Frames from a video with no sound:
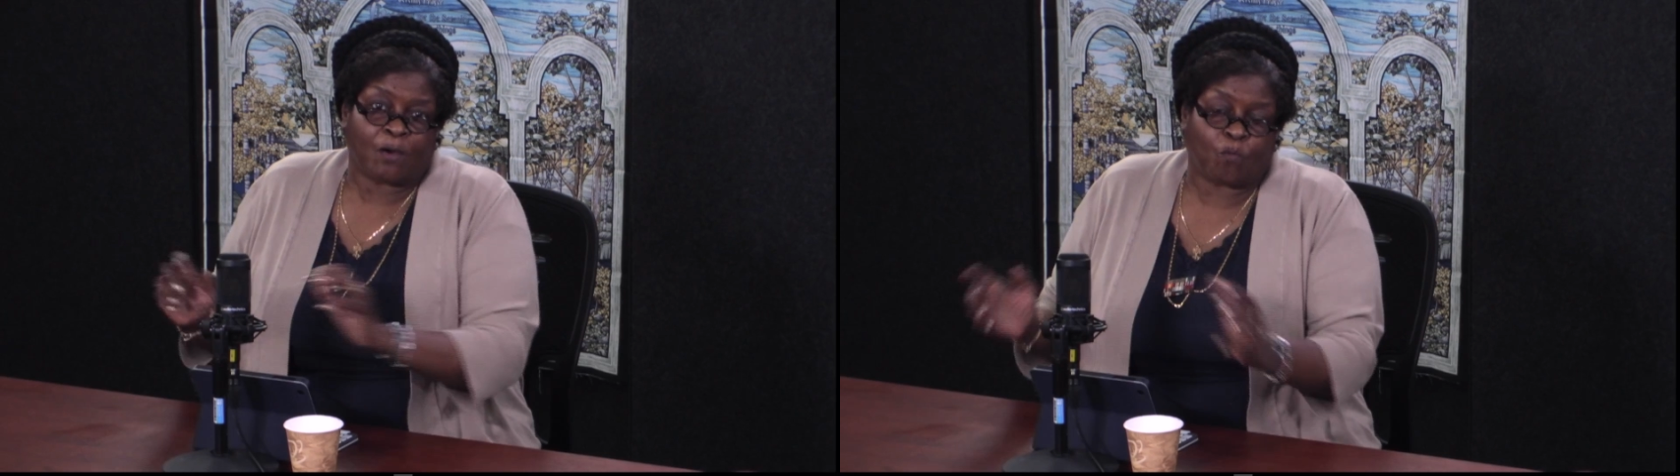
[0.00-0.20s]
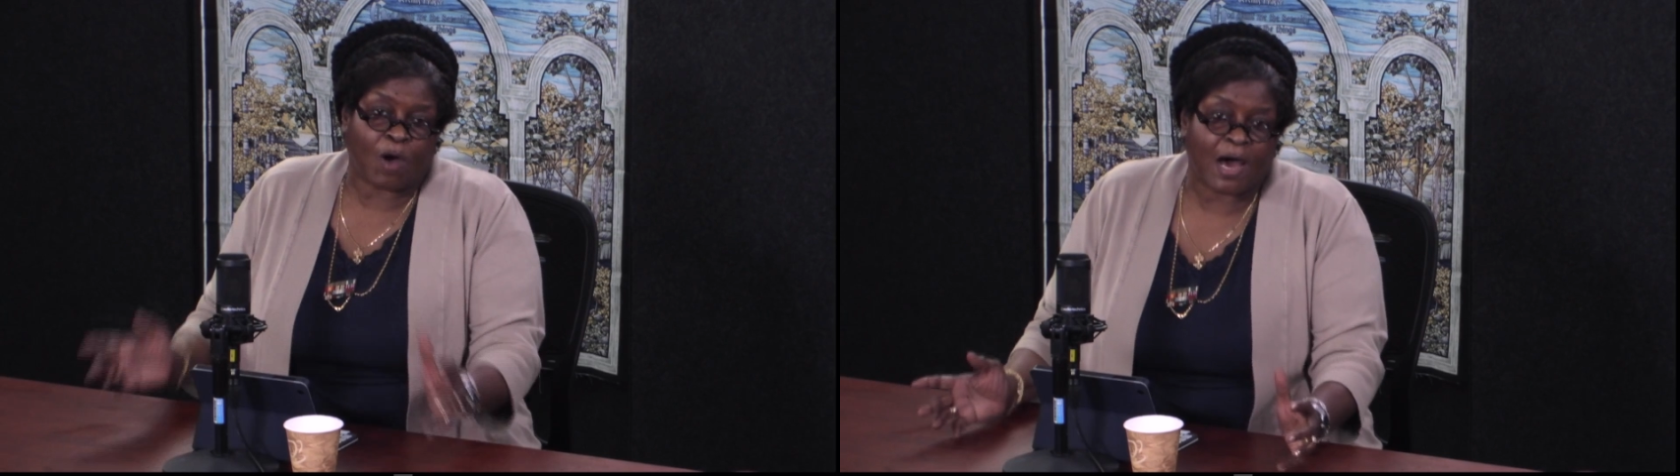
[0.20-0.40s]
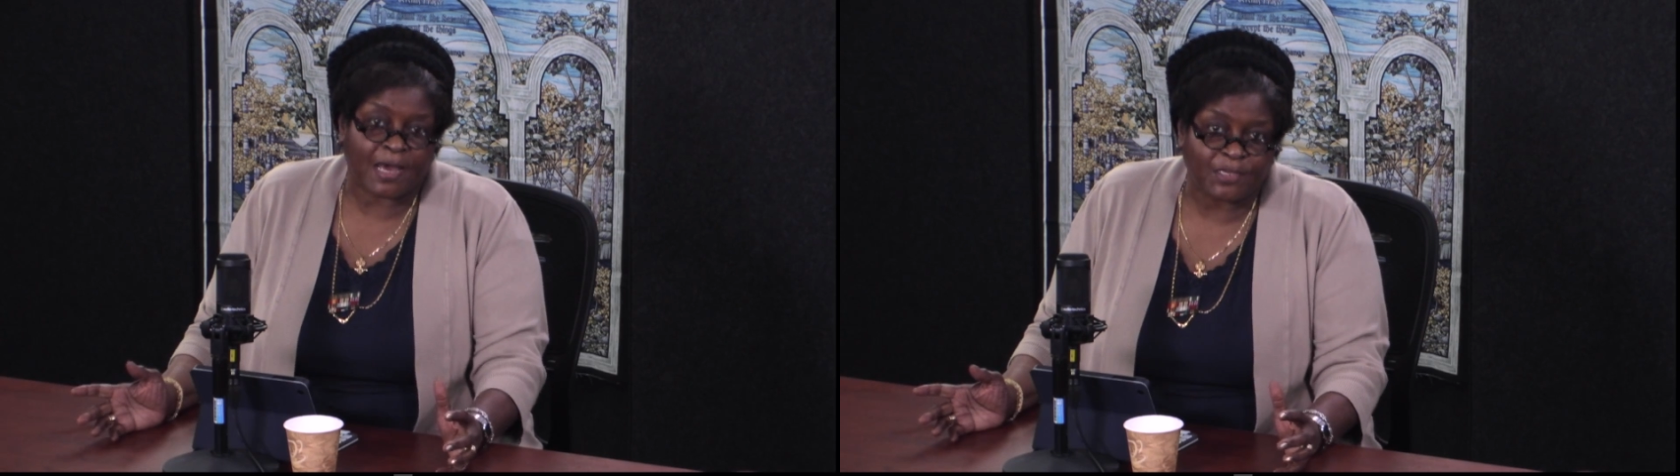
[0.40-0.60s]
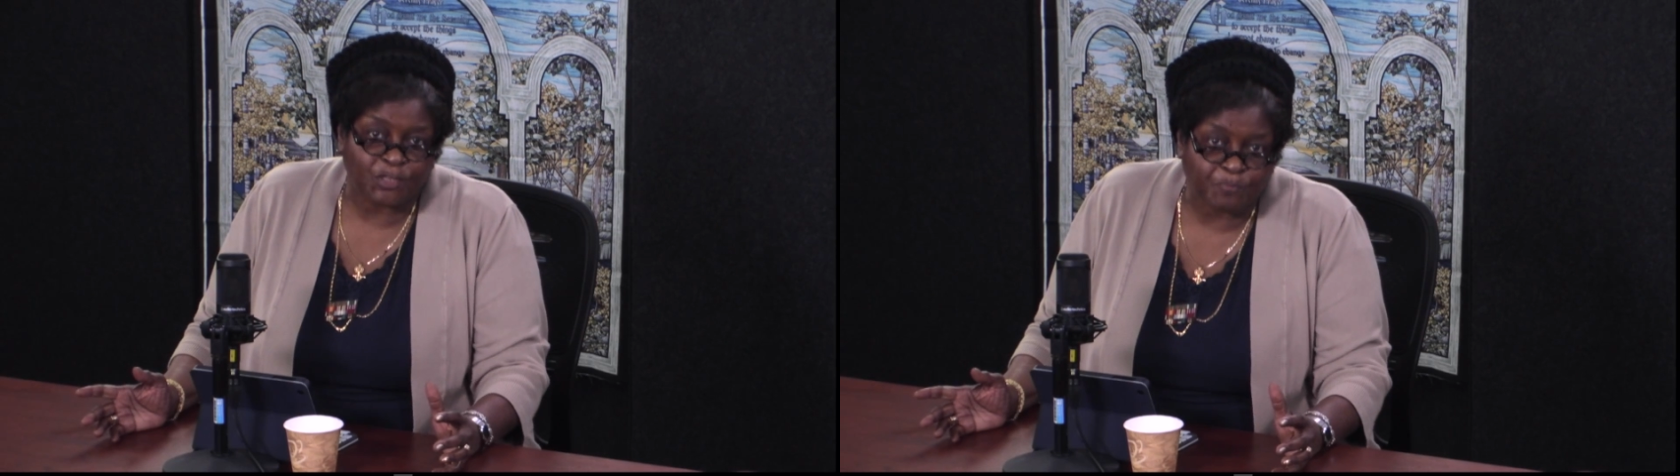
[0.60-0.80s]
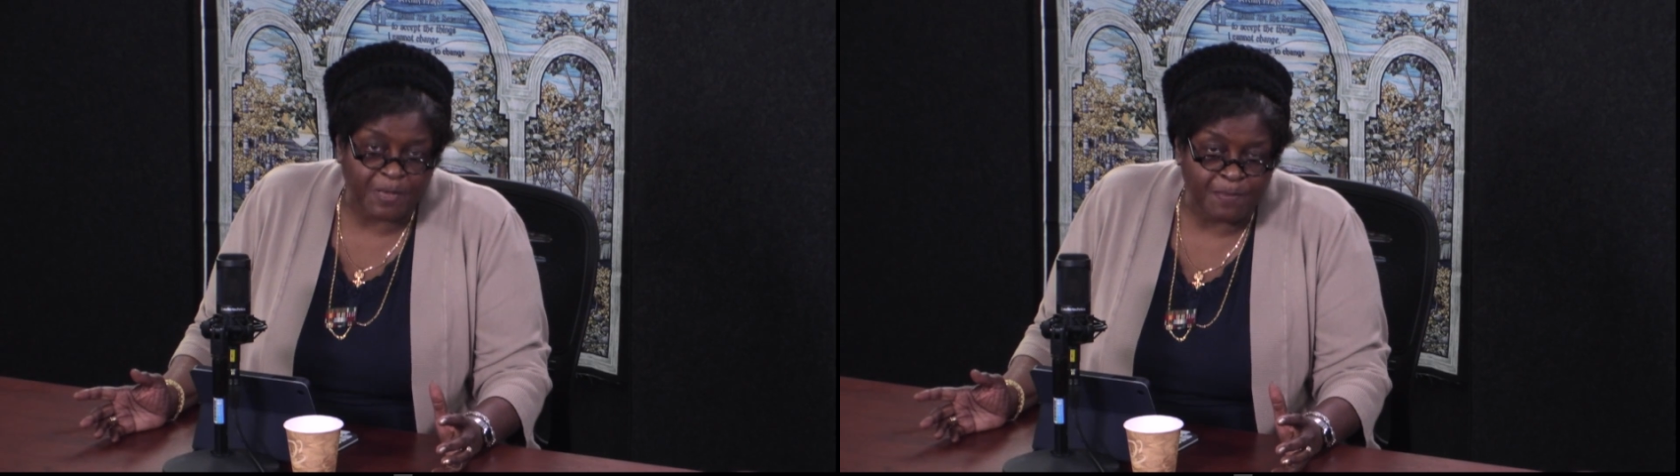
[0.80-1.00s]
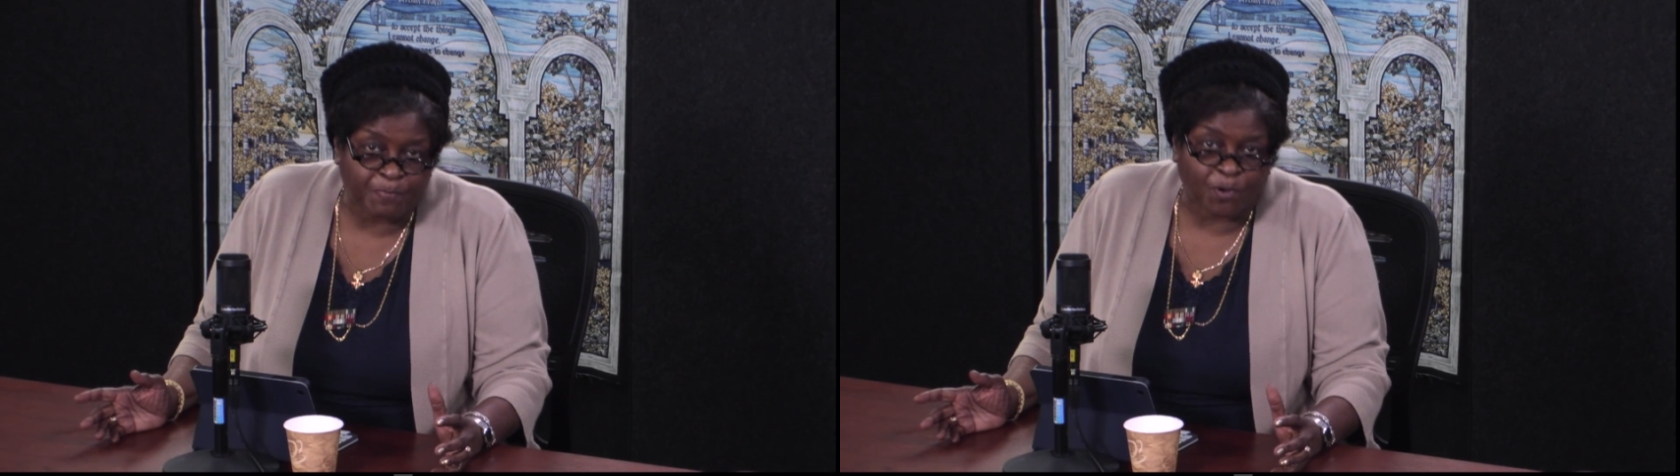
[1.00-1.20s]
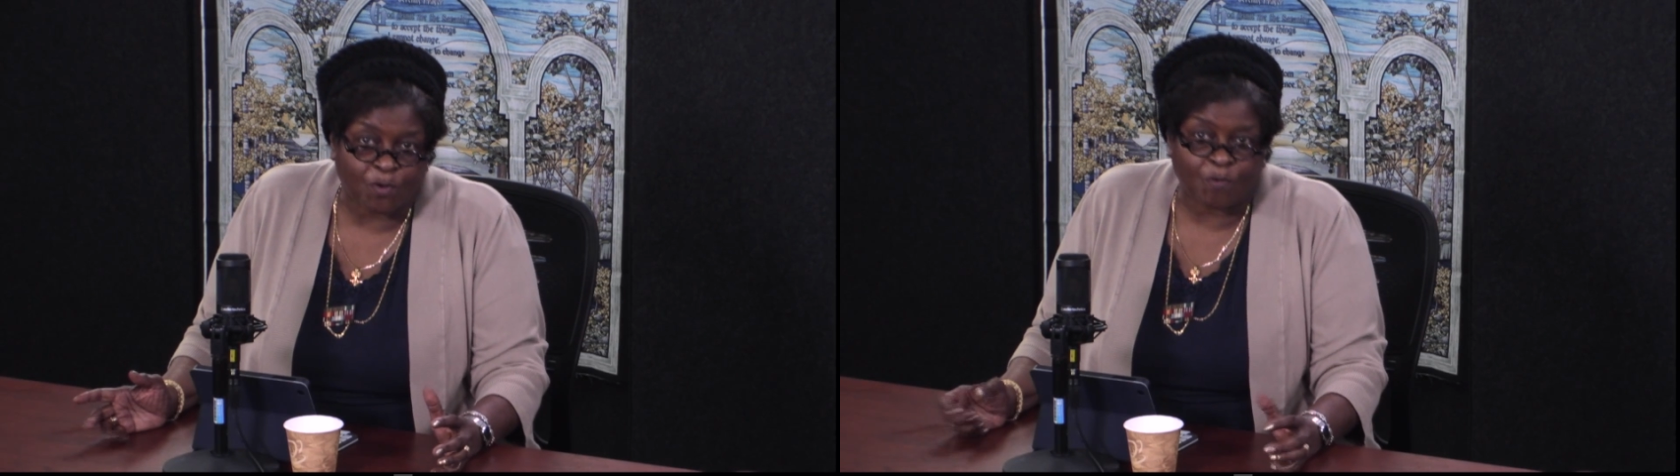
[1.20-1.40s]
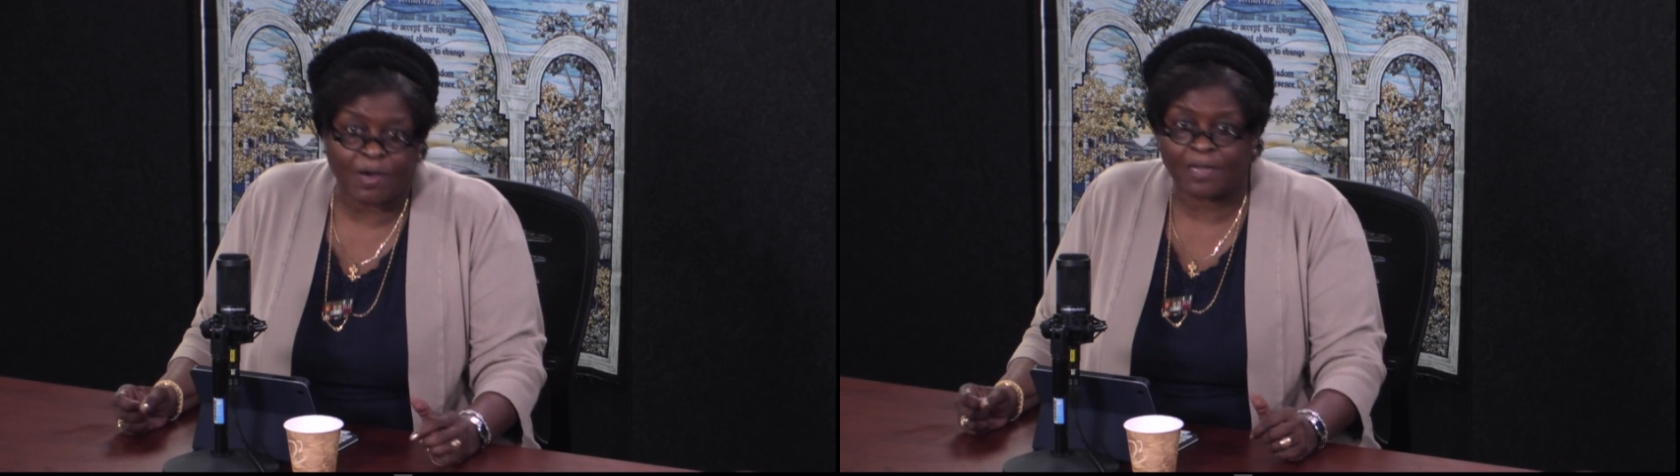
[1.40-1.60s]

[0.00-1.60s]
wise people